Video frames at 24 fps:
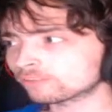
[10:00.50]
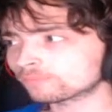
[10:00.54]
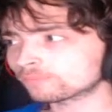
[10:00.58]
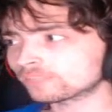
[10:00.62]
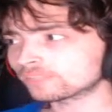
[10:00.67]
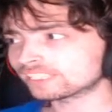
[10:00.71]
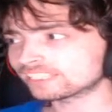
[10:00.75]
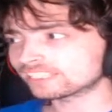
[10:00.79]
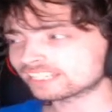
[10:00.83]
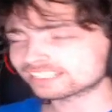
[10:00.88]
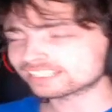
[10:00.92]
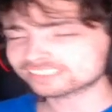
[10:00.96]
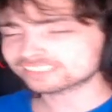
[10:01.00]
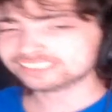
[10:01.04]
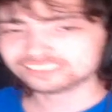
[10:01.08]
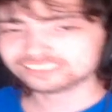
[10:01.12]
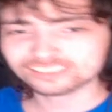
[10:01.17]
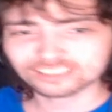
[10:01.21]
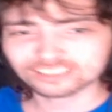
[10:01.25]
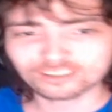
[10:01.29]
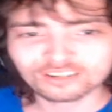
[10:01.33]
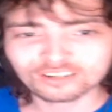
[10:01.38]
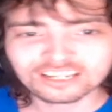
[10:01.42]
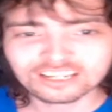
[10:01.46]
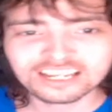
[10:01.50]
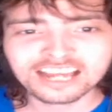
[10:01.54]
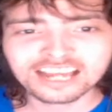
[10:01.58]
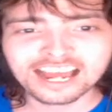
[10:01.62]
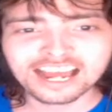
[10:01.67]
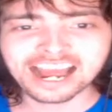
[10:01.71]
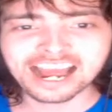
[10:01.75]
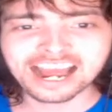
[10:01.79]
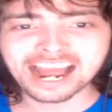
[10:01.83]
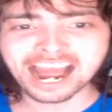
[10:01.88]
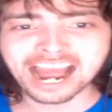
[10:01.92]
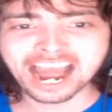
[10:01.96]
me yet. So
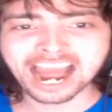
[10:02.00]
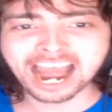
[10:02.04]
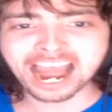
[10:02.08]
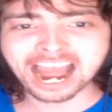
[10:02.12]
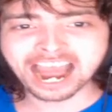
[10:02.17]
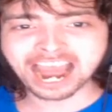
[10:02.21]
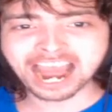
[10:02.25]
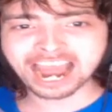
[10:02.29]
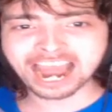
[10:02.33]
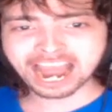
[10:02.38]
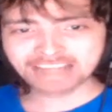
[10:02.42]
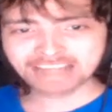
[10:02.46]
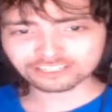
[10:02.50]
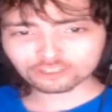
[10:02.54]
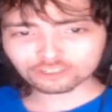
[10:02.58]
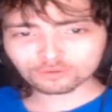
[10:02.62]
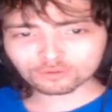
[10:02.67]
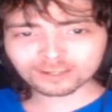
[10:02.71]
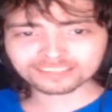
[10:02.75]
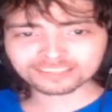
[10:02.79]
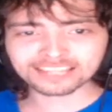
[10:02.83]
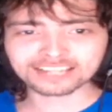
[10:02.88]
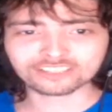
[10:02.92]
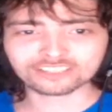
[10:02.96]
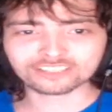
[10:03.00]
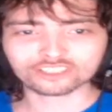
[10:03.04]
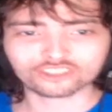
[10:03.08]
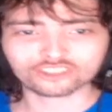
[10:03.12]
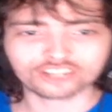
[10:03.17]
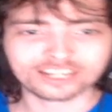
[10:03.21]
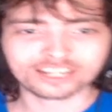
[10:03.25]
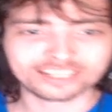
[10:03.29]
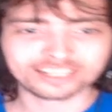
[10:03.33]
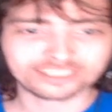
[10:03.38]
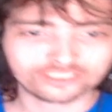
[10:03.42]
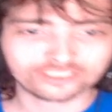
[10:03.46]
I do want that to
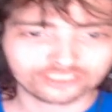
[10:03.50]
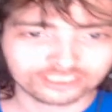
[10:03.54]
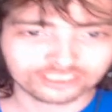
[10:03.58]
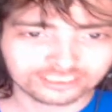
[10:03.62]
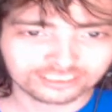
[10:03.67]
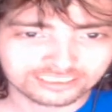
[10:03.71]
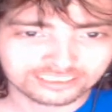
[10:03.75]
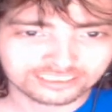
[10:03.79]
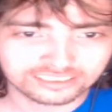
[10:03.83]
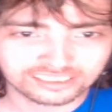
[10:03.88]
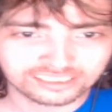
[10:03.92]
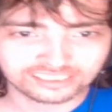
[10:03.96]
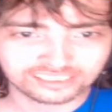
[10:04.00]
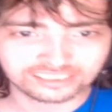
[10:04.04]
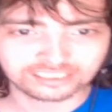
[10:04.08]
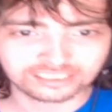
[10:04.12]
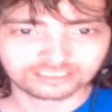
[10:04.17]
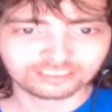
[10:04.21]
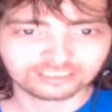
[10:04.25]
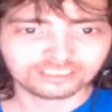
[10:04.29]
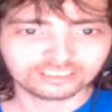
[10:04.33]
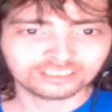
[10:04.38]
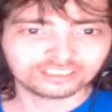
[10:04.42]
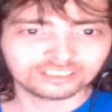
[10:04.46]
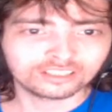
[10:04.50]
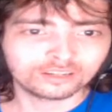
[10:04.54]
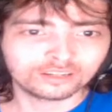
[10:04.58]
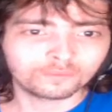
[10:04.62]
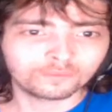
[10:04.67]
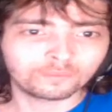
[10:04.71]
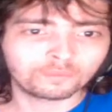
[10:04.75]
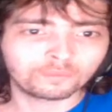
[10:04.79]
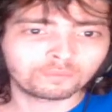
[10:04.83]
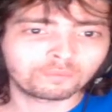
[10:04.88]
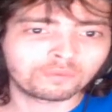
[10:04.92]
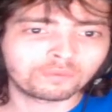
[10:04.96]
change. So,
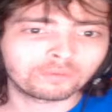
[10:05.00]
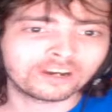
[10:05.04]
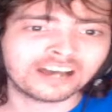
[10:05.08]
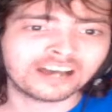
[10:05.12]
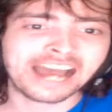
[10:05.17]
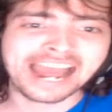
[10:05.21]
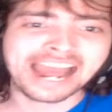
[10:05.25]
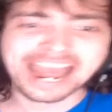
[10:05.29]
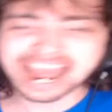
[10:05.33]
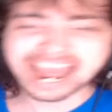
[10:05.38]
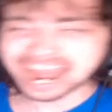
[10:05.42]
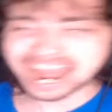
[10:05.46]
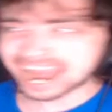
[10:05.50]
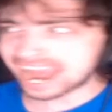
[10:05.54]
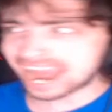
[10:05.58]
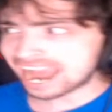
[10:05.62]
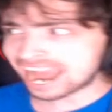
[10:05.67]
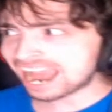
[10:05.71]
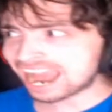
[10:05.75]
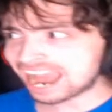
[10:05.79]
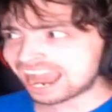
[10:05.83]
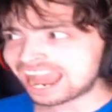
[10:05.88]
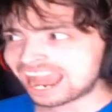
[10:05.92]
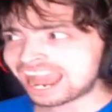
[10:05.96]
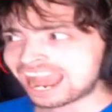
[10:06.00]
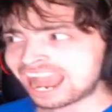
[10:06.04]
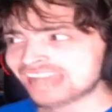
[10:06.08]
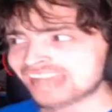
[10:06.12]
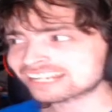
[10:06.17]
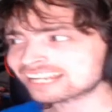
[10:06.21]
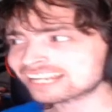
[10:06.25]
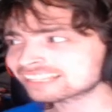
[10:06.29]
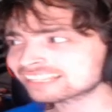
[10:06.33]
but I